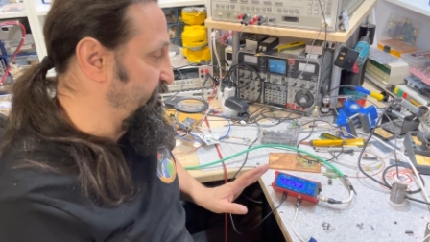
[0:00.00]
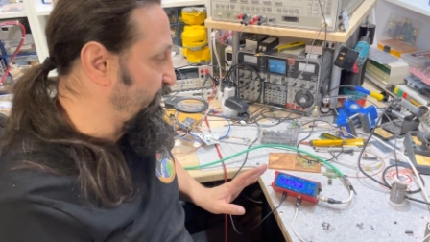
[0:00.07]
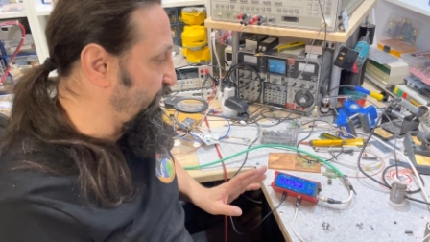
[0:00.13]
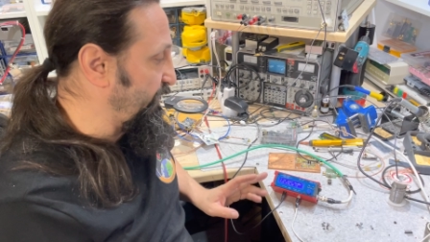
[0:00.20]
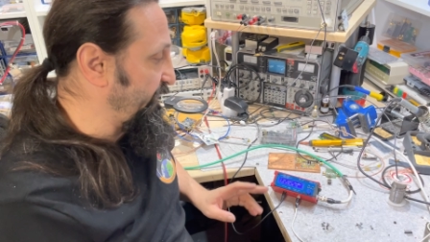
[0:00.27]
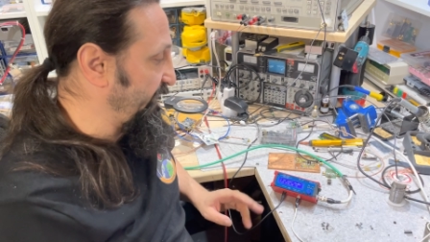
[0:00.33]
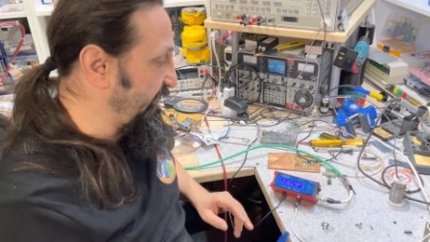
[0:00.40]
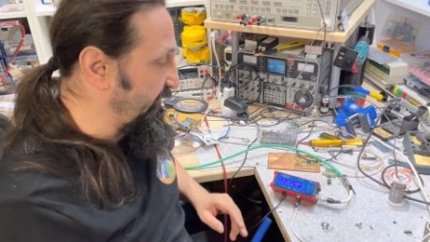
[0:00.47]

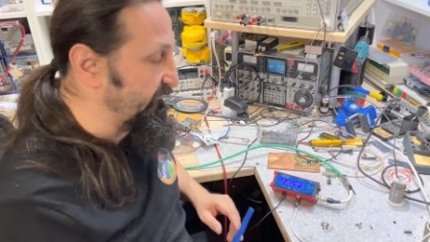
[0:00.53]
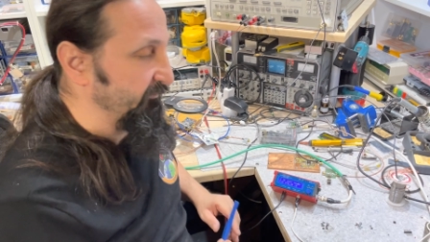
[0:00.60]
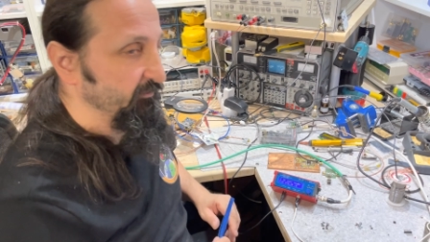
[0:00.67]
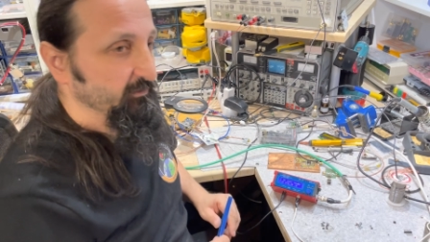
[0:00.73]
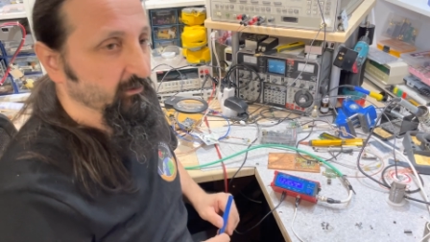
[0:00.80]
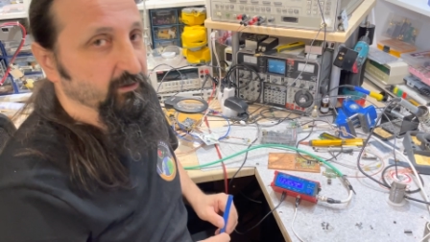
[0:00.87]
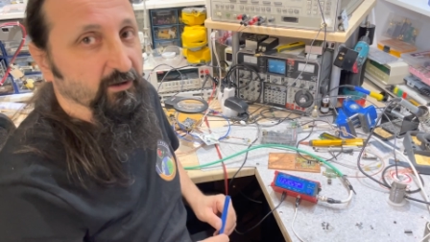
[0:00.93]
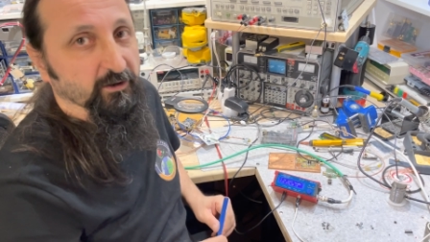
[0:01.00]
burn
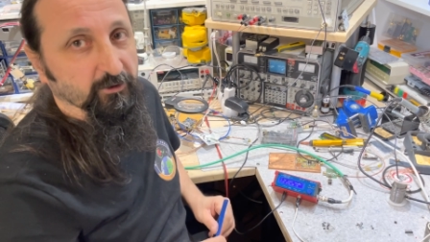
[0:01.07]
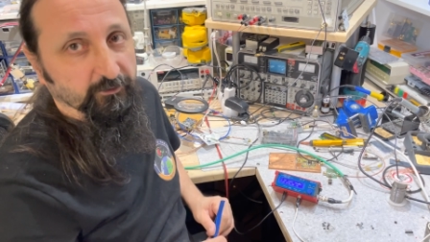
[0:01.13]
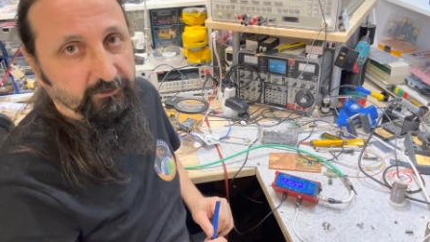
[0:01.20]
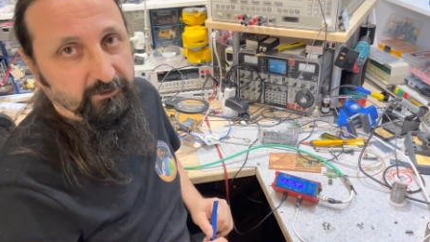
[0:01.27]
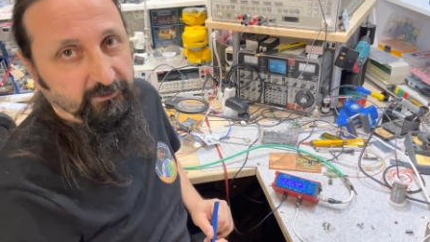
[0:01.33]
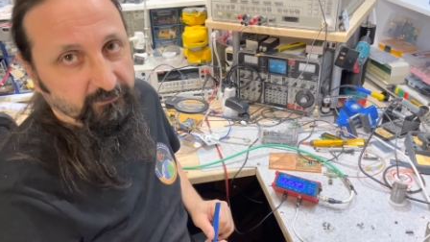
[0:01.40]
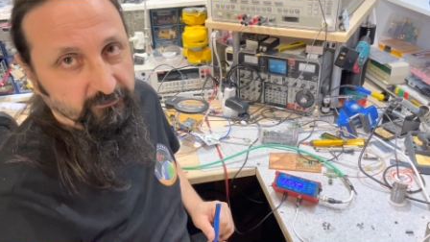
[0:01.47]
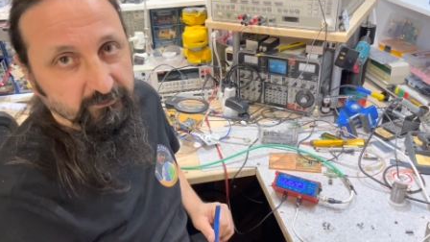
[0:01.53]
everything out
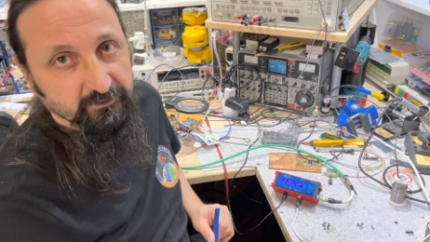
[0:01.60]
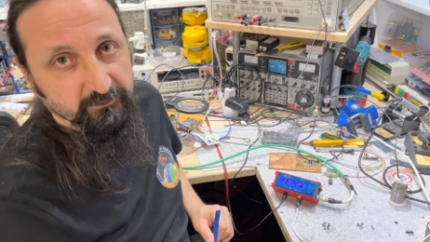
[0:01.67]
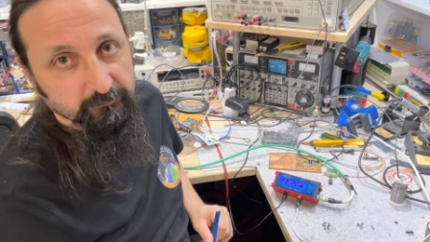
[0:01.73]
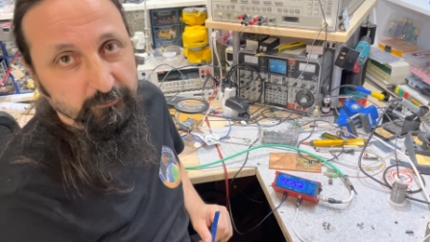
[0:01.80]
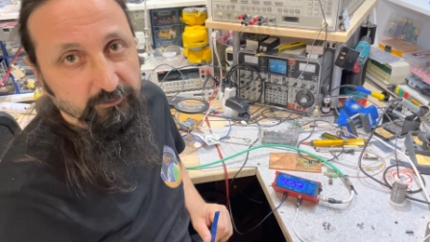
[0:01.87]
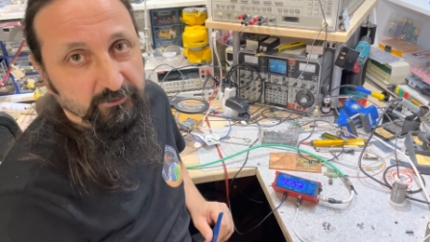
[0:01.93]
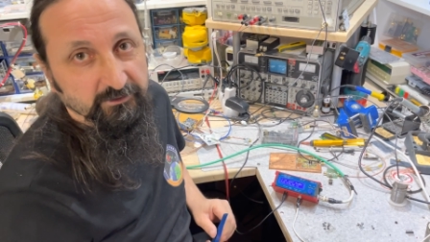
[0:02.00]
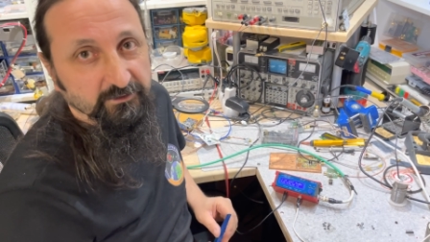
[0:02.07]
and you
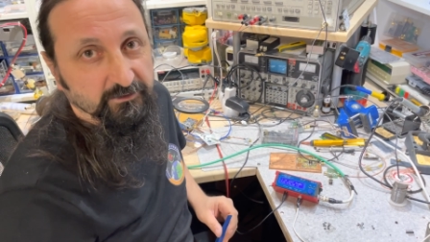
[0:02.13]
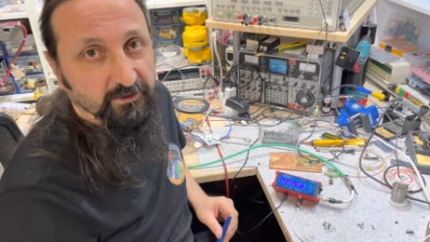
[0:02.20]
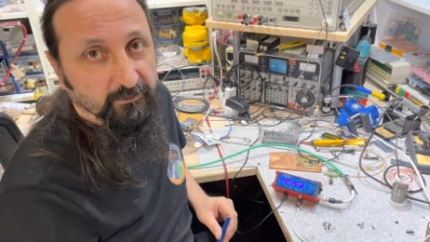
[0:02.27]
can build it